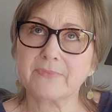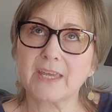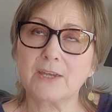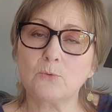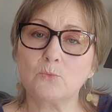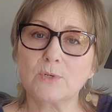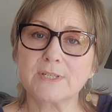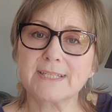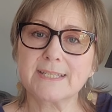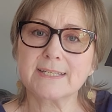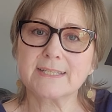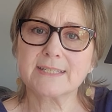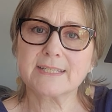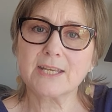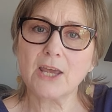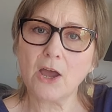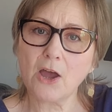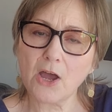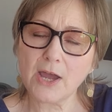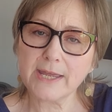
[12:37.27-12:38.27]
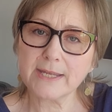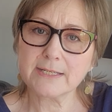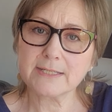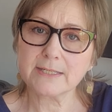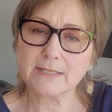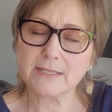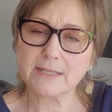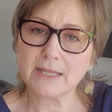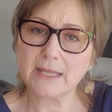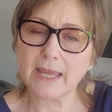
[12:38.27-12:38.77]
wasn't tight
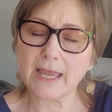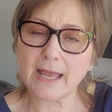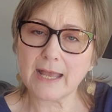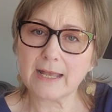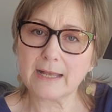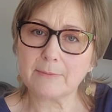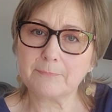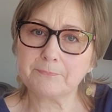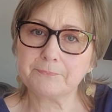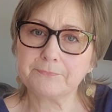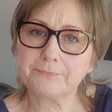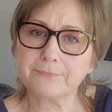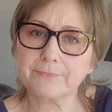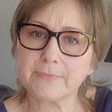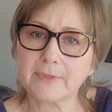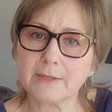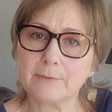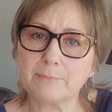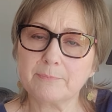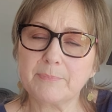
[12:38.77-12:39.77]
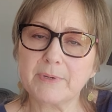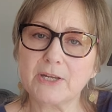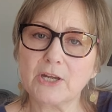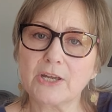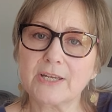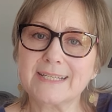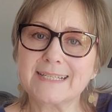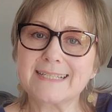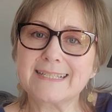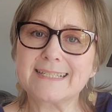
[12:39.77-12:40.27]
in the arm, but I
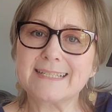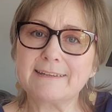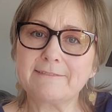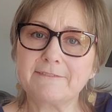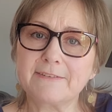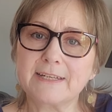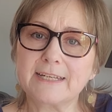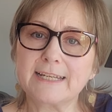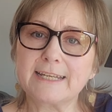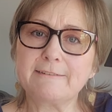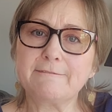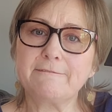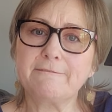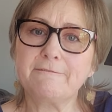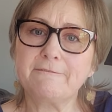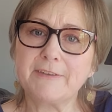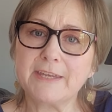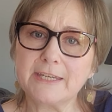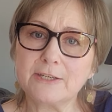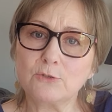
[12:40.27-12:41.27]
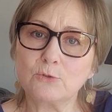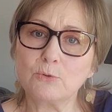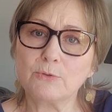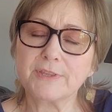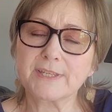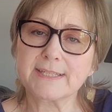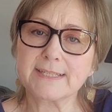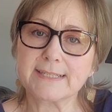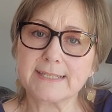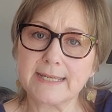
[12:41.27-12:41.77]
could definitely feel
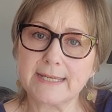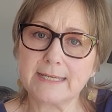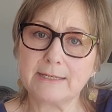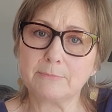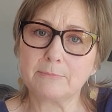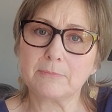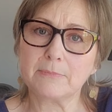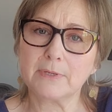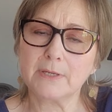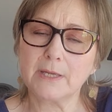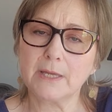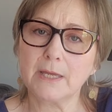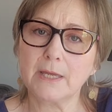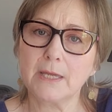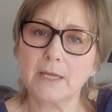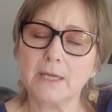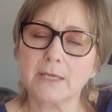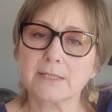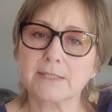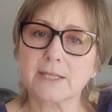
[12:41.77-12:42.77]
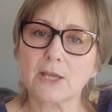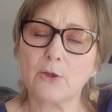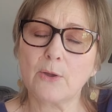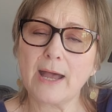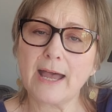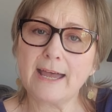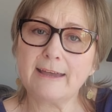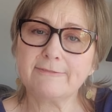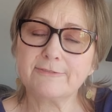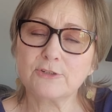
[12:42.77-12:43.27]
the seam. So
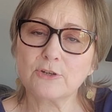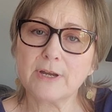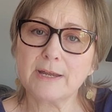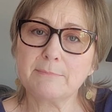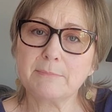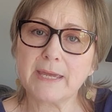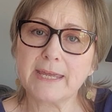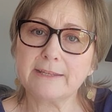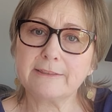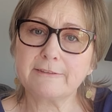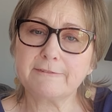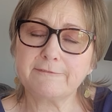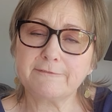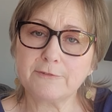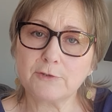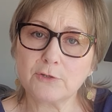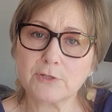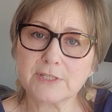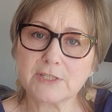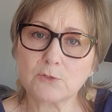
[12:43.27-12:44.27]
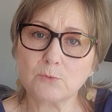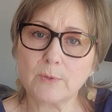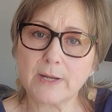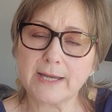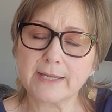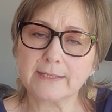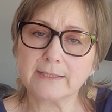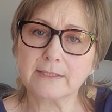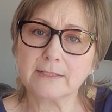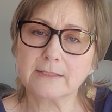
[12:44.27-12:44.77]
after I made the first
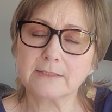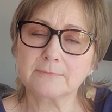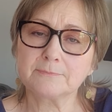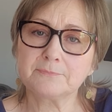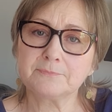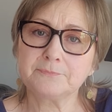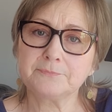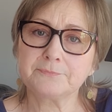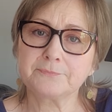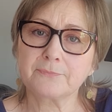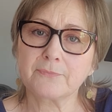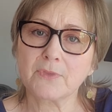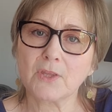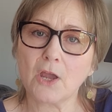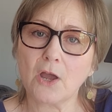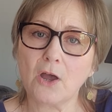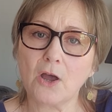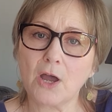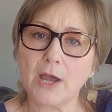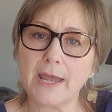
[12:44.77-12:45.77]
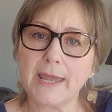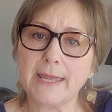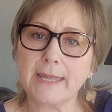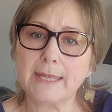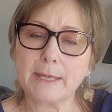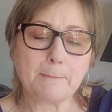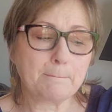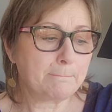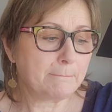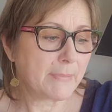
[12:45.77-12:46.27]
one,
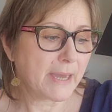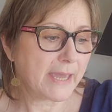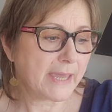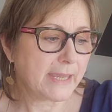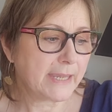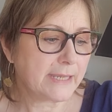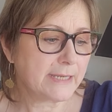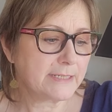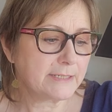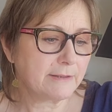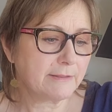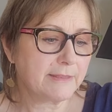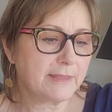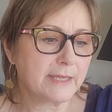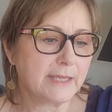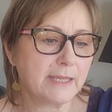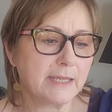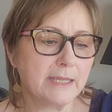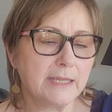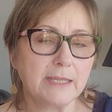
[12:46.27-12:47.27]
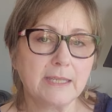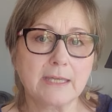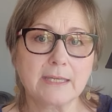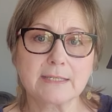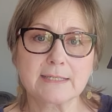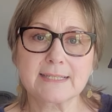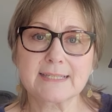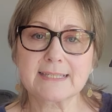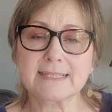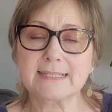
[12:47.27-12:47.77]
I made the
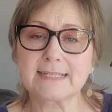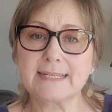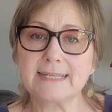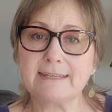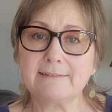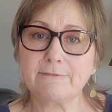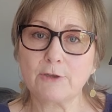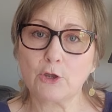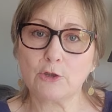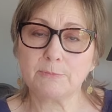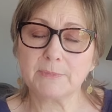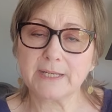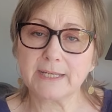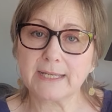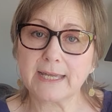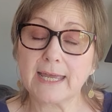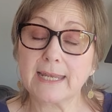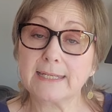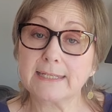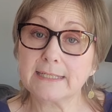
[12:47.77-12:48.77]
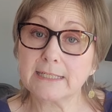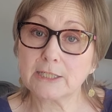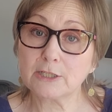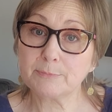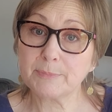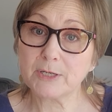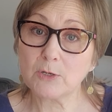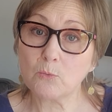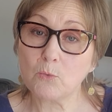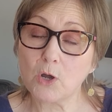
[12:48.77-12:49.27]
sleeve opening a little
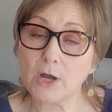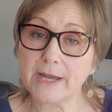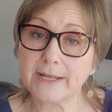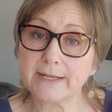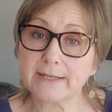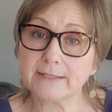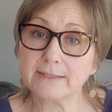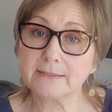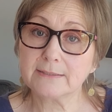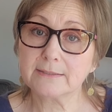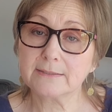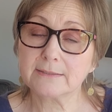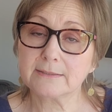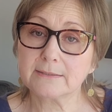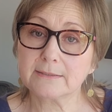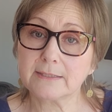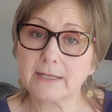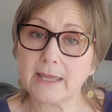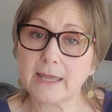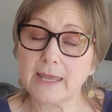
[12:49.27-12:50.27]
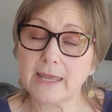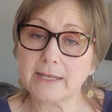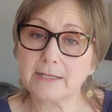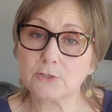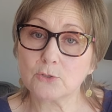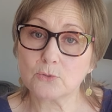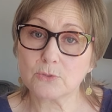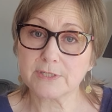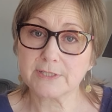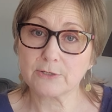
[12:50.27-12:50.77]
bit wider, and
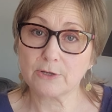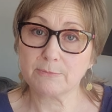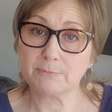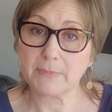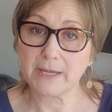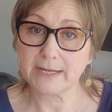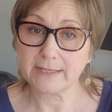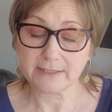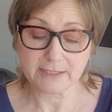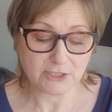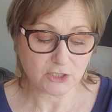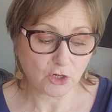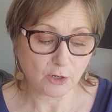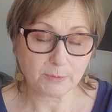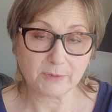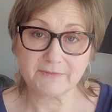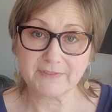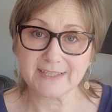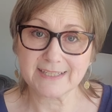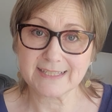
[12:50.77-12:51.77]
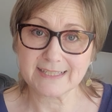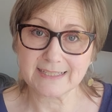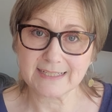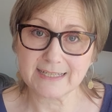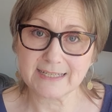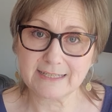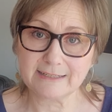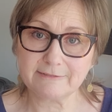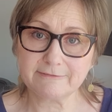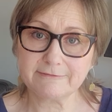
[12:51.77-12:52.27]
also made the top of the
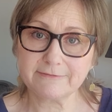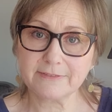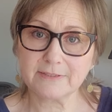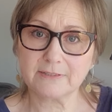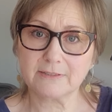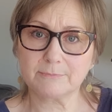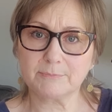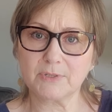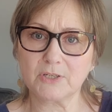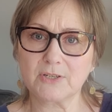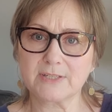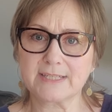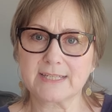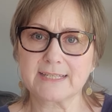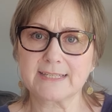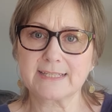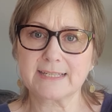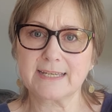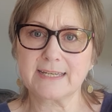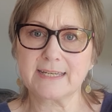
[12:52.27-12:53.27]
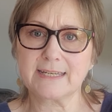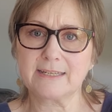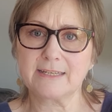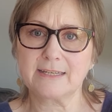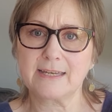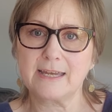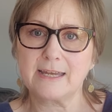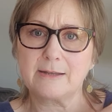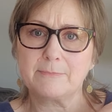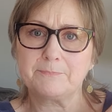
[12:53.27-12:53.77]
sleeve, because it's
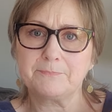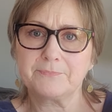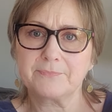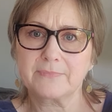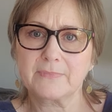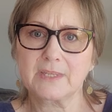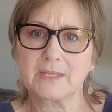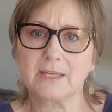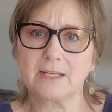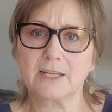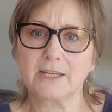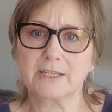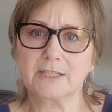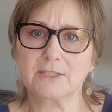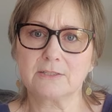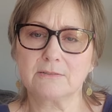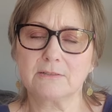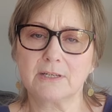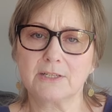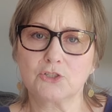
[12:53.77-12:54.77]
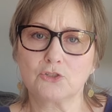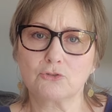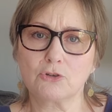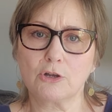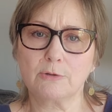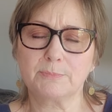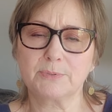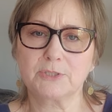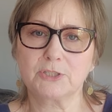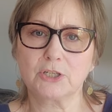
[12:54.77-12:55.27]
like a
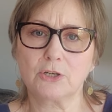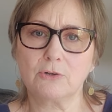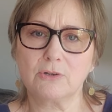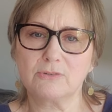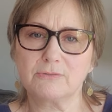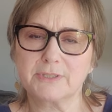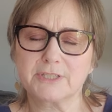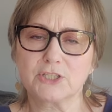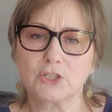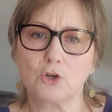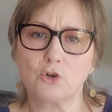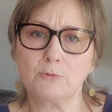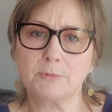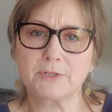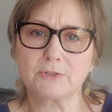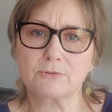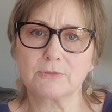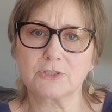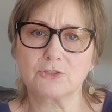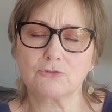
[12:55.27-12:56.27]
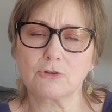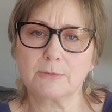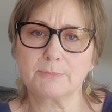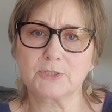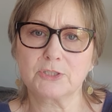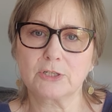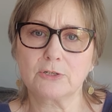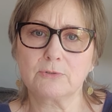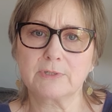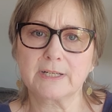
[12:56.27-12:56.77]
drop shoulder or a dolman or a drop
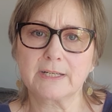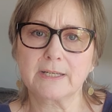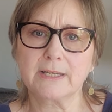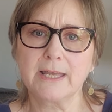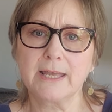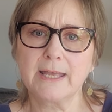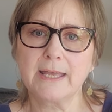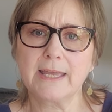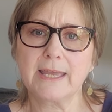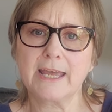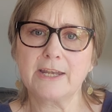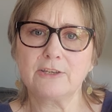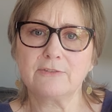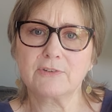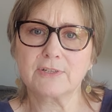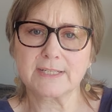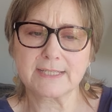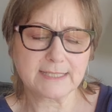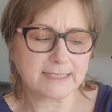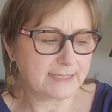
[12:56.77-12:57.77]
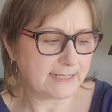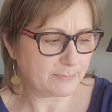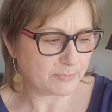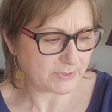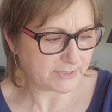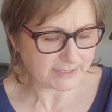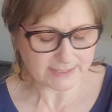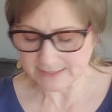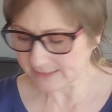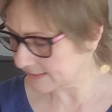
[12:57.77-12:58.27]
shoulder, and you've got a
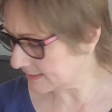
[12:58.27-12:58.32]
separate